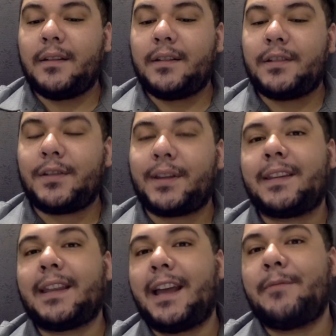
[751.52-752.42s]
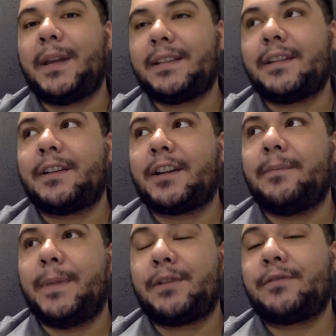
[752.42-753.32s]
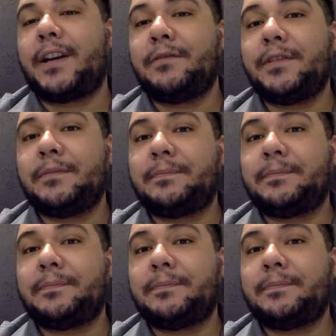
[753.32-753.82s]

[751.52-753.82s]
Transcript: So I think the anime is in a good middle ground.